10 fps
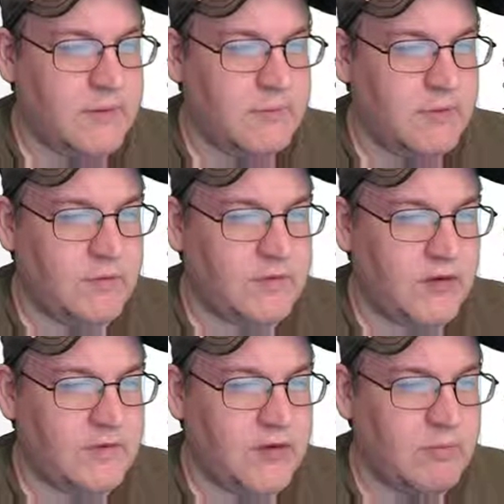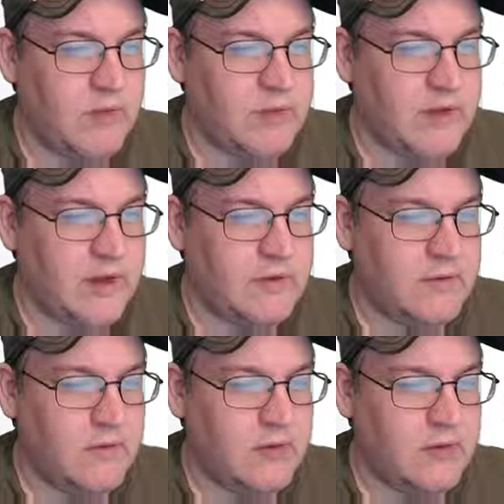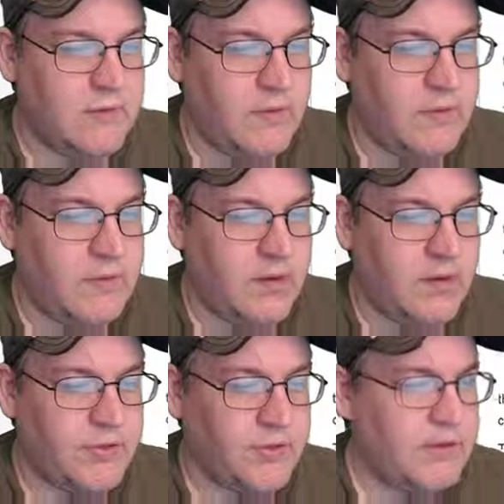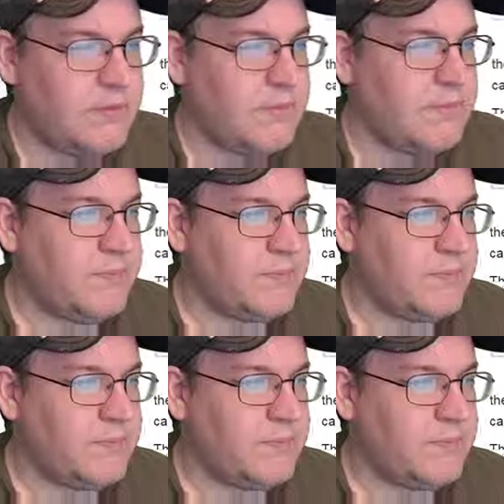move, translate, rotate, or all three of them.